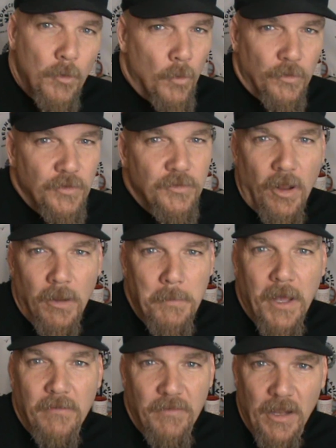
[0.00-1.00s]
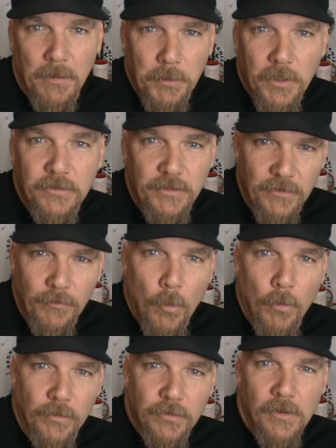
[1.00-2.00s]
And of course, it's all about availability, of
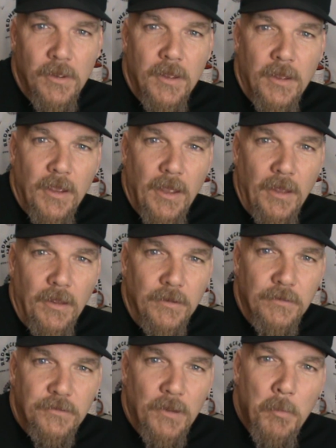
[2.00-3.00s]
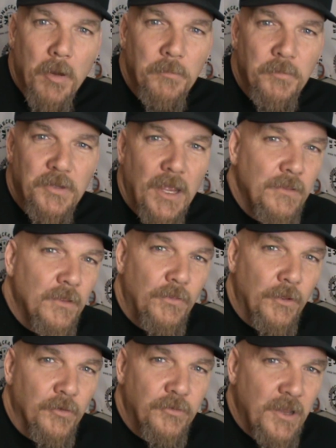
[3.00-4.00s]
course. Some of them say
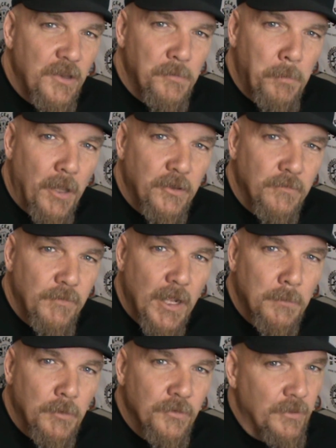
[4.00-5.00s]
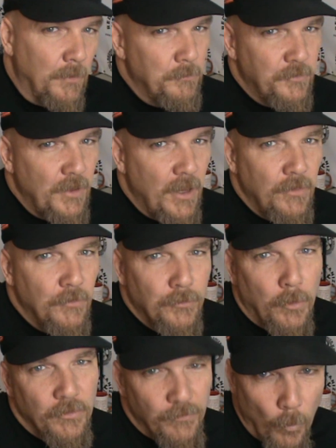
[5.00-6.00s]
that there's 10 spots available. Some say
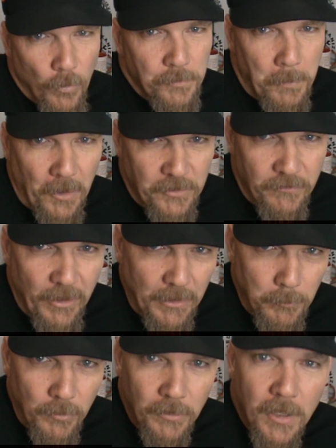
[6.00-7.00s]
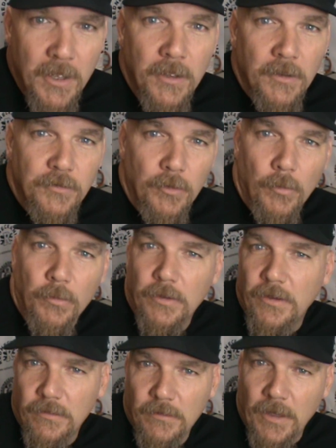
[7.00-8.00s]
there's only 4 spots available.
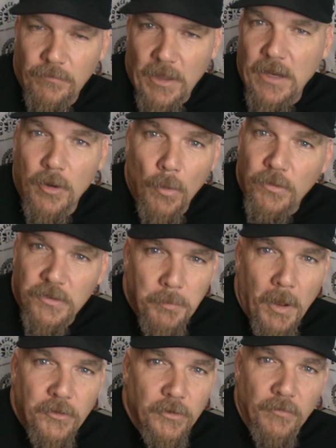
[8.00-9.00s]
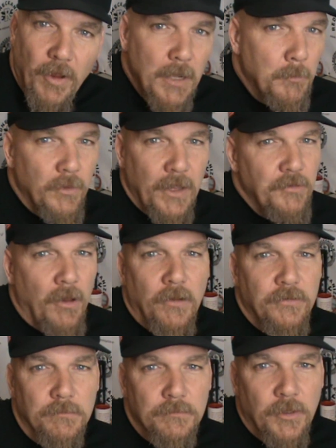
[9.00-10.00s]
So if they know the spots are available, that's
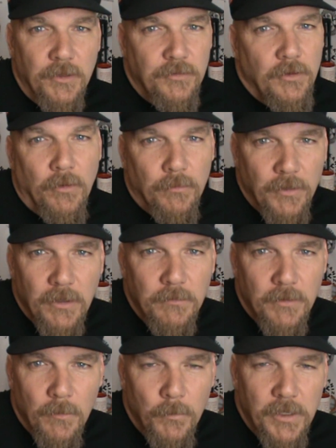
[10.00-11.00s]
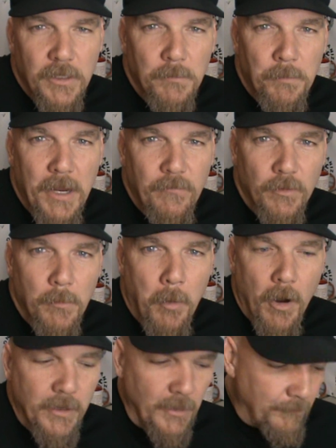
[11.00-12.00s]
awesome, because, you know, then we can pay for the
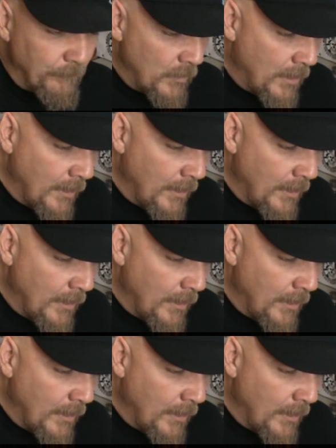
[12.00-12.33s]
parking.